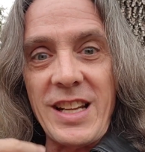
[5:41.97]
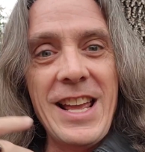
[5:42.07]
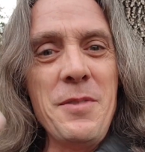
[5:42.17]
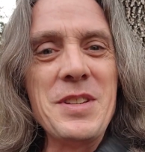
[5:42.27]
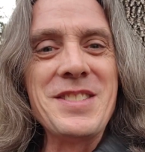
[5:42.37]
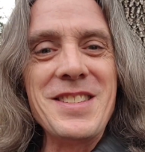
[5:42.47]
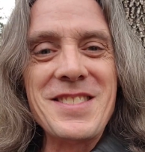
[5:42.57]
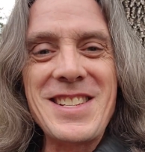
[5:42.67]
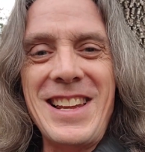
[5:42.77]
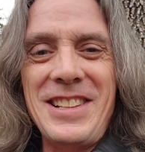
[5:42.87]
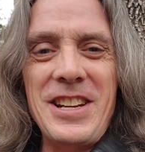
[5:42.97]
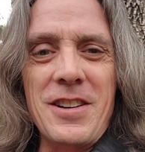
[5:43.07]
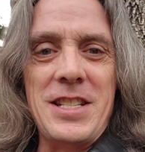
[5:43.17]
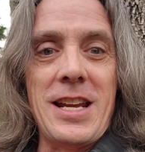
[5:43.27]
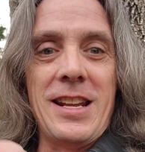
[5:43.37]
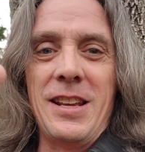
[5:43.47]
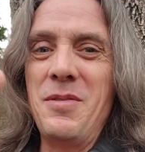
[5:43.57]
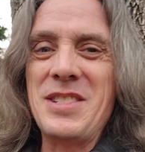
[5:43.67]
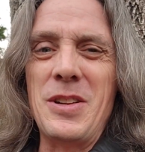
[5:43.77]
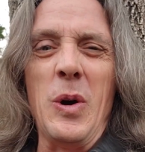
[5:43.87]
And it was slightly irritating. It
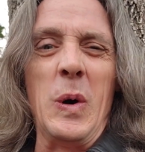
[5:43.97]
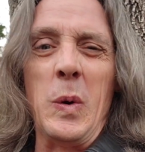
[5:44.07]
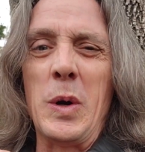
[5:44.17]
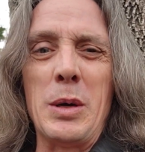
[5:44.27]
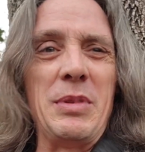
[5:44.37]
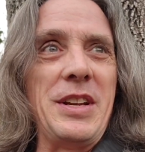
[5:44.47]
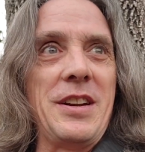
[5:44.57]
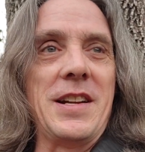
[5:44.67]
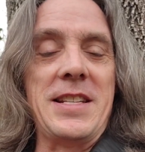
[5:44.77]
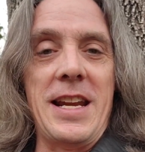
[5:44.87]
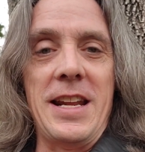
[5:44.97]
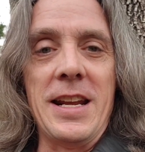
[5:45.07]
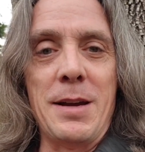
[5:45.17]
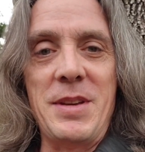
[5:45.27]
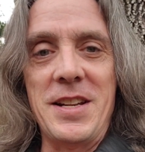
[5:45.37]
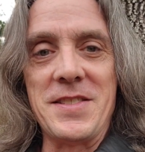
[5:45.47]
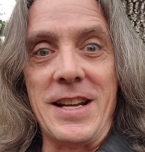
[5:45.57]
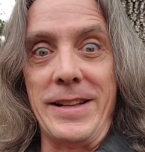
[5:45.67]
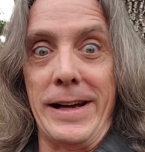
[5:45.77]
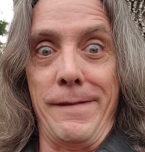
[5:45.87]
wasn't horribly irritating. I mean, it's
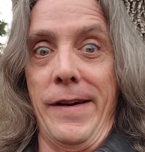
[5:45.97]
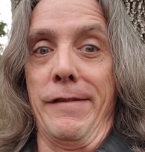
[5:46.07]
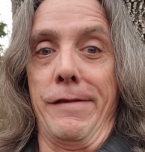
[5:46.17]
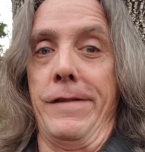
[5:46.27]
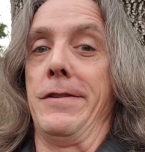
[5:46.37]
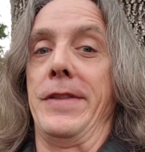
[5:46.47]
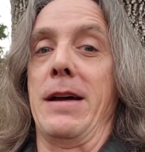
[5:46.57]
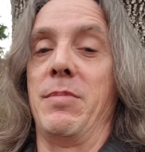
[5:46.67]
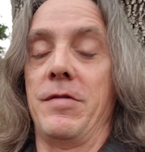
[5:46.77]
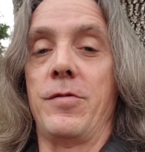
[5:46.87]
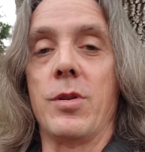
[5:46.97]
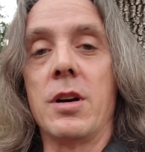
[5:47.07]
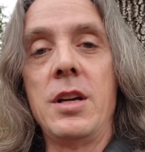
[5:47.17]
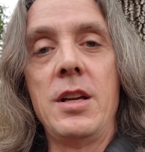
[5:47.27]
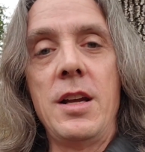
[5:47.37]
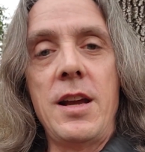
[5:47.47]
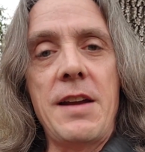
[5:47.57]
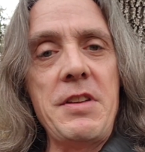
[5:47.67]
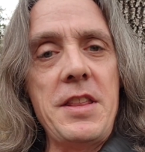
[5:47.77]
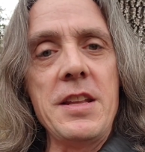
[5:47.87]
not like I've never felt that before.
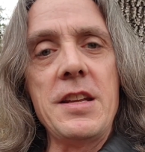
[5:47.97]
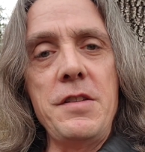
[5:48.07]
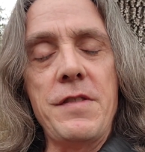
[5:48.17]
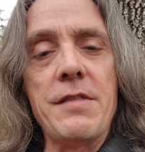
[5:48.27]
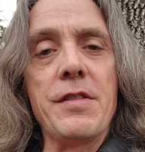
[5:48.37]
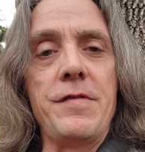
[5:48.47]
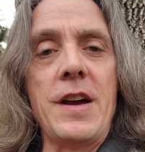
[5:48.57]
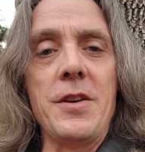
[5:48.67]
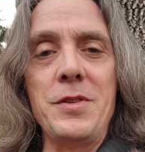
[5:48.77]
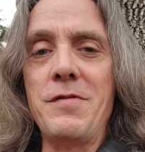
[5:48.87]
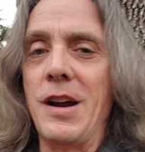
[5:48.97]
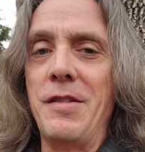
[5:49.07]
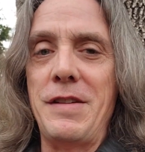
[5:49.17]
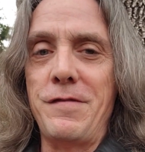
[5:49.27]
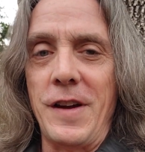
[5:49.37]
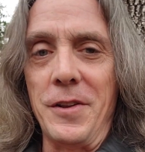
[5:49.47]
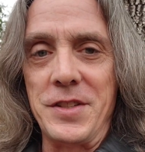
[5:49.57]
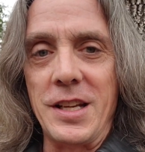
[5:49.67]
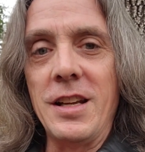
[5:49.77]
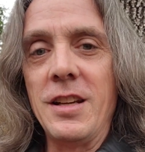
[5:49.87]
Everything that you've ever felt, you've already
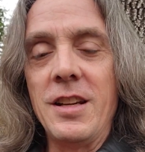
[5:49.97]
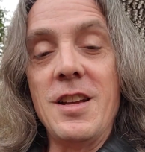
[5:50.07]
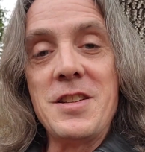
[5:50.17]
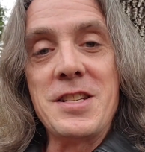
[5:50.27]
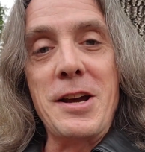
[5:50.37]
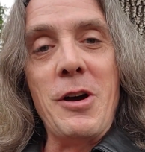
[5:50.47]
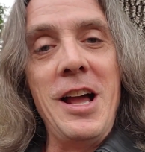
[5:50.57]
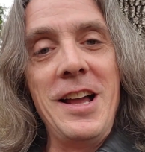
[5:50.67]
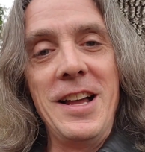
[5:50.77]
felt it. So